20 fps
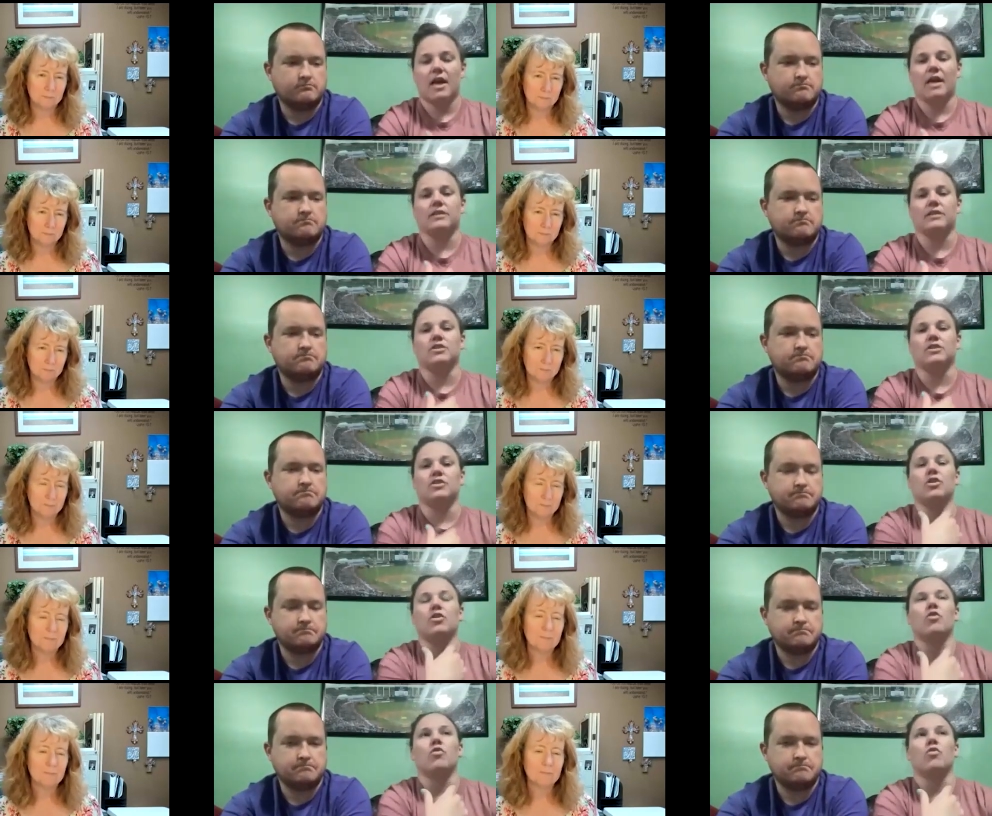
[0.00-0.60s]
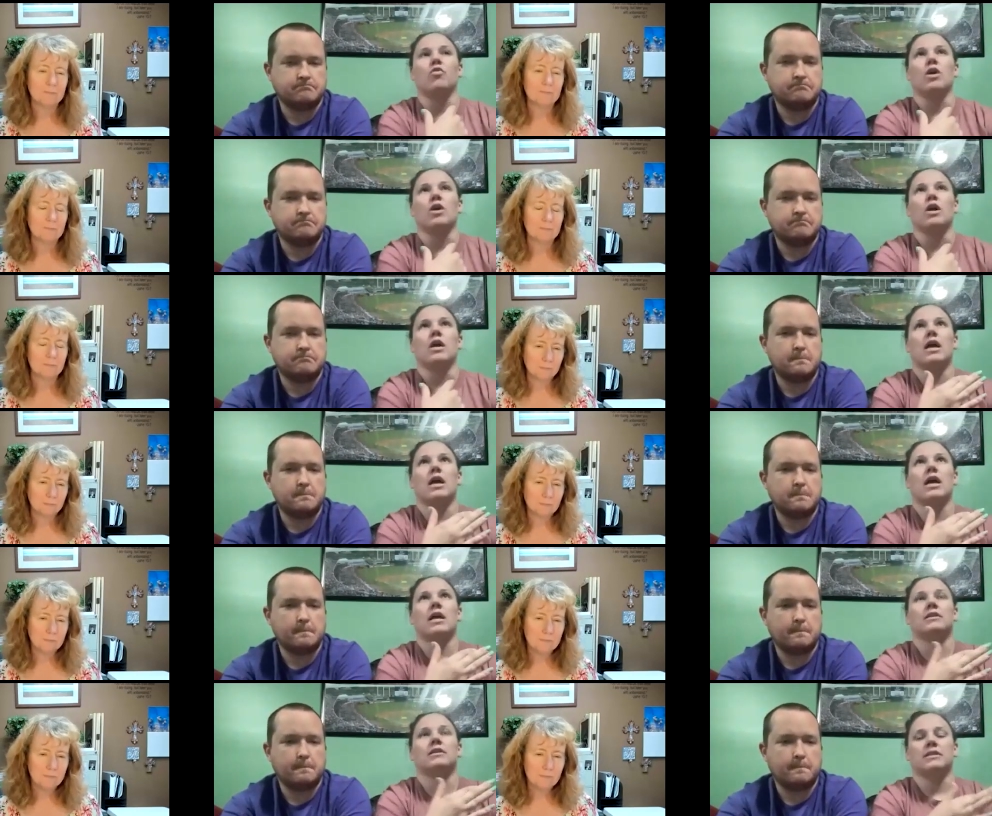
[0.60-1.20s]
Speaker 1: and so
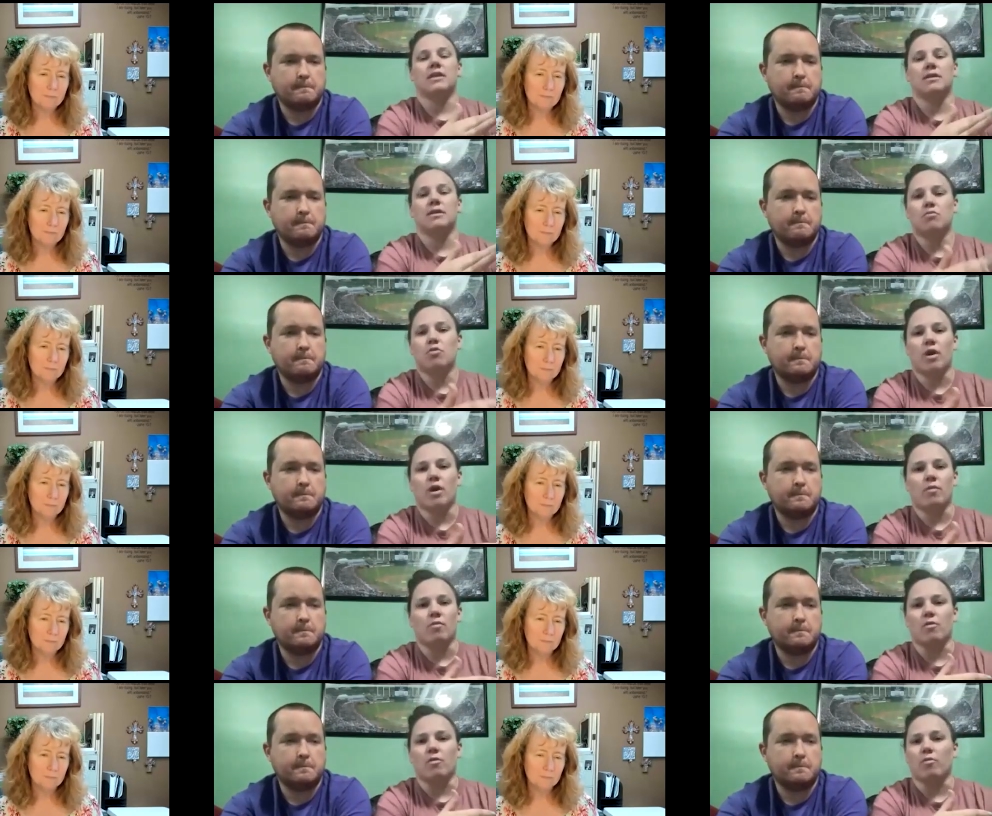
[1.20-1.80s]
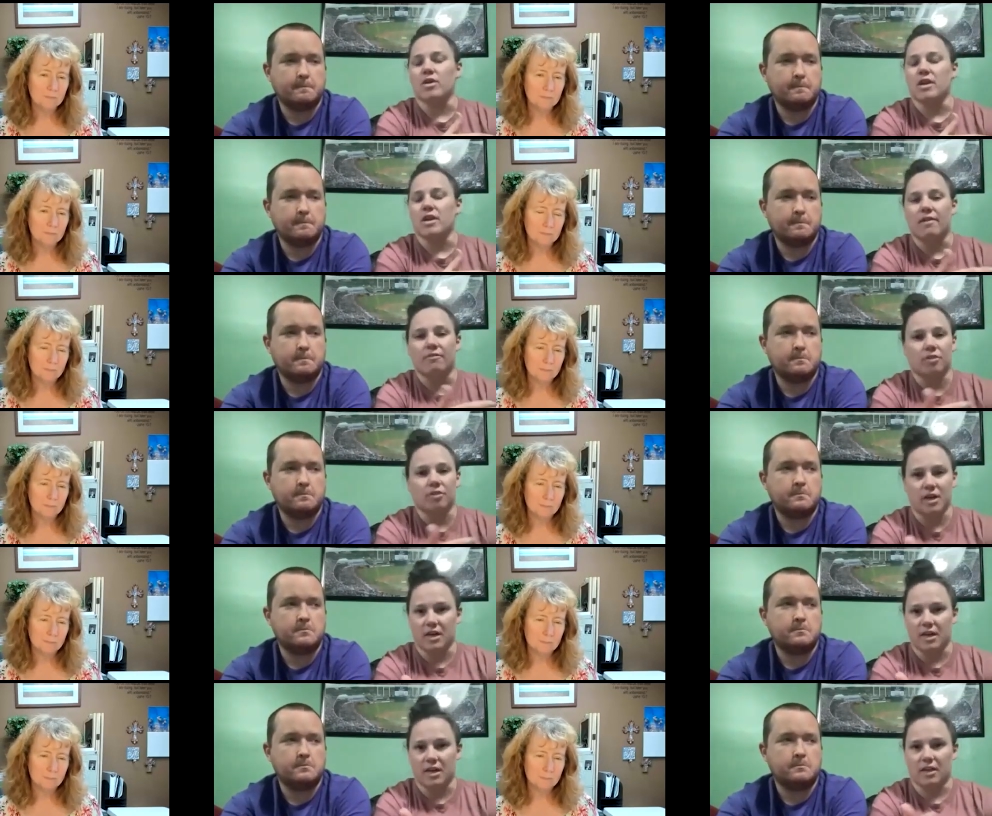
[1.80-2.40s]
at some point we were
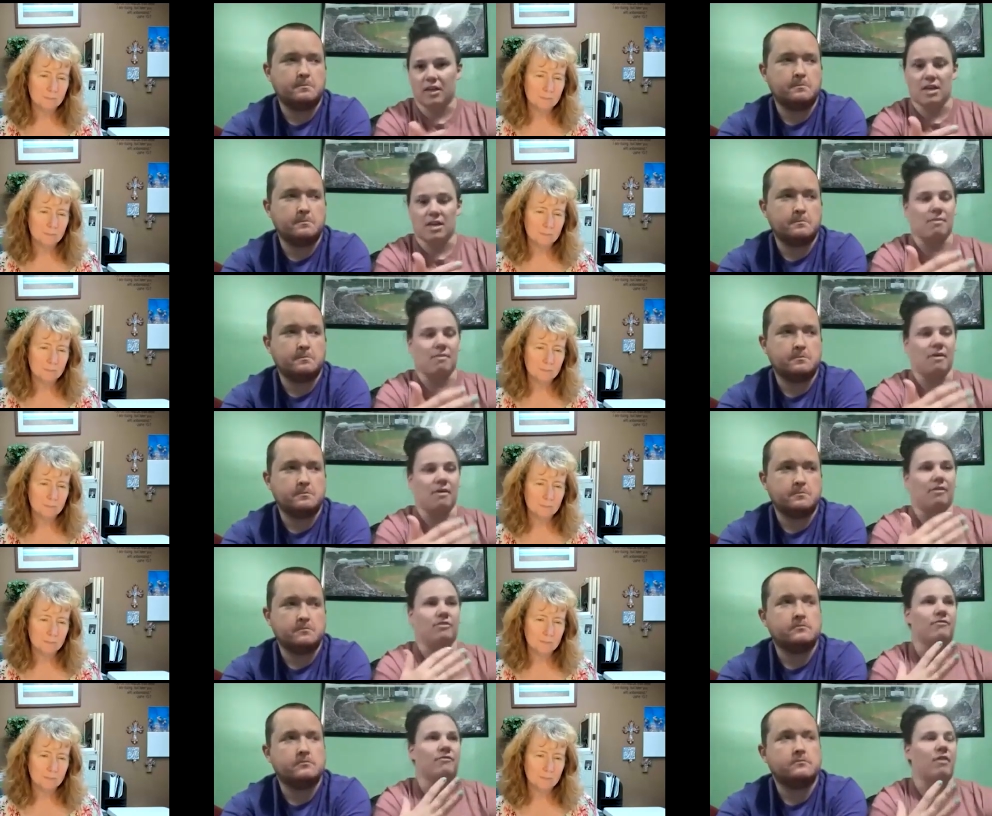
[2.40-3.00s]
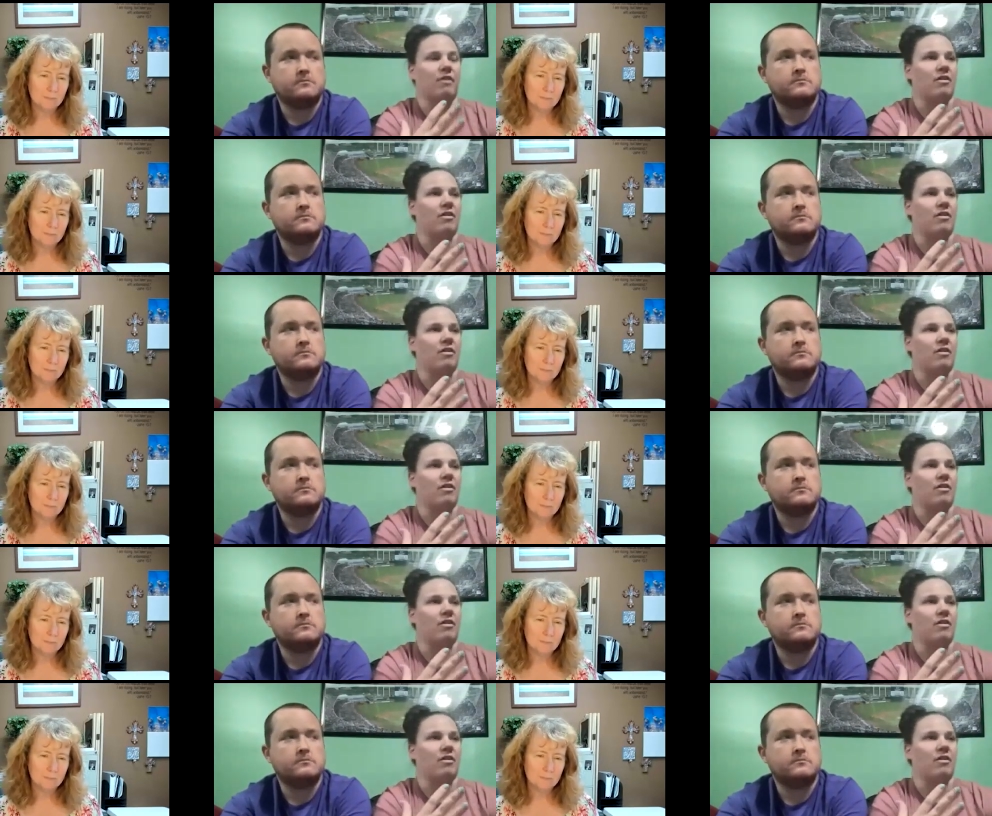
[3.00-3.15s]
never getting emails i